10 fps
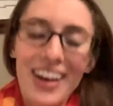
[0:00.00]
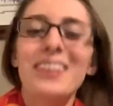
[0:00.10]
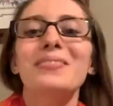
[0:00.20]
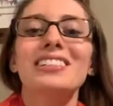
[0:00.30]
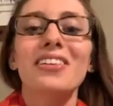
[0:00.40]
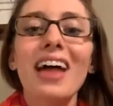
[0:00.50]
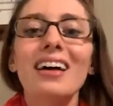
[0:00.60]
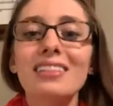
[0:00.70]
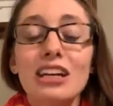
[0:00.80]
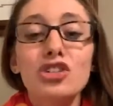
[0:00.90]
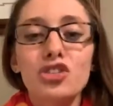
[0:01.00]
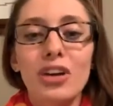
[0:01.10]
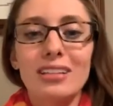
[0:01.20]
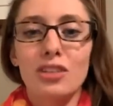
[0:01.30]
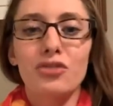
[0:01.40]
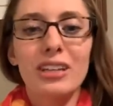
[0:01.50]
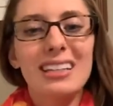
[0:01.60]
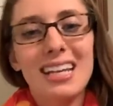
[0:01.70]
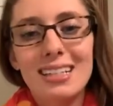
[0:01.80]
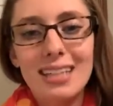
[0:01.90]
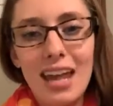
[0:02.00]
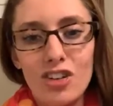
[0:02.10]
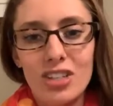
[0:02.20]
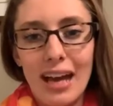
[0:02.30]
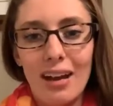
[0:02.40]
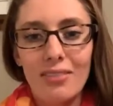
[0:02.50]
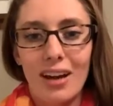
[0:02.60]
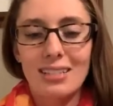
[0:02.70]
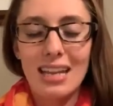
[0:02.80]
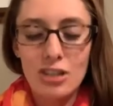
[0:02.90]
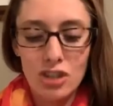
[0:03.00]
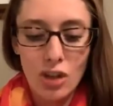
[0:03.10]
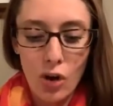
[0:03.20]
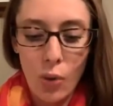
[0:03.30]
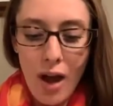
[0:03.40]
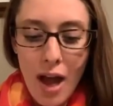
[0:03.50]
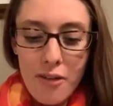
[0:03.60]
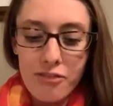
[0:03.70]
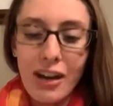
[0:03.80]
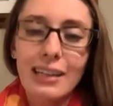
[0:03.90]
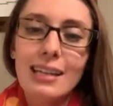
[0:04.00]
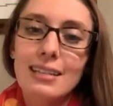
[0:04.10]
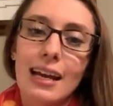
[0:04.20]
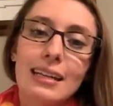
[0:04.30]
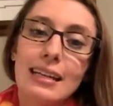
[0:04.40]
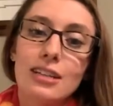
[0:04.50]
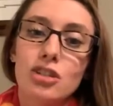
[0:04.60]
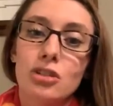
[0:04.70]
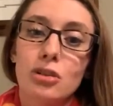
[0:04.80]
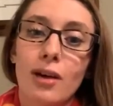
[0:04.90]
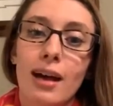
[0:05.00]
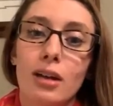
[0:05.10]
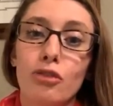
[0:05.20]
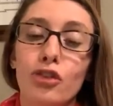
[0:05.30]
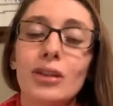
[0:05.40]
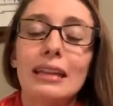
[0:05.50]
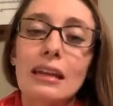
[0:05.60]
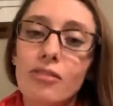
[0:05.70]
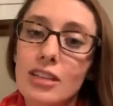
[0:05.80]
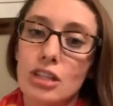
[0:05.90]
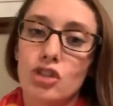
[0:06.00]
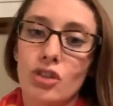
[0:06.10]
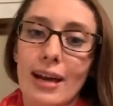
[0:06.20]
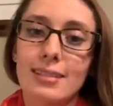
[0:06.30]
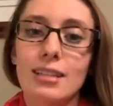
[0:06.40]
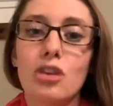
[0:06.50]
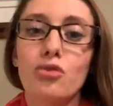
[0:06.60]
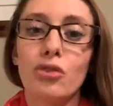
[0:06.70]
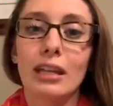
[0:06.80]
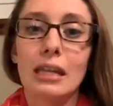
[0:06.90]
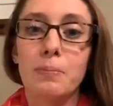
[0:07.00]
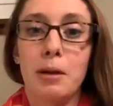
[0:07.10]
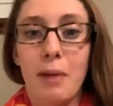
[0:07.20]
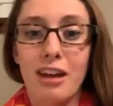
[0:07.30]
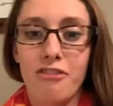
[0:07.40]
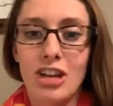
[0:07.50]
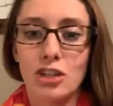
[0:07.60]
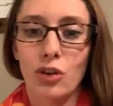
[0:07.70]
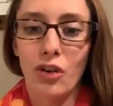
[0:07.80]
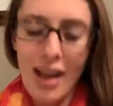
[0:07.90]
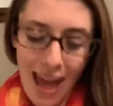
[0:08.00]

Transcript: So that stress, it really takes the energy out of us. And so finding techniques to kind of relieve this stress can really be beneficial.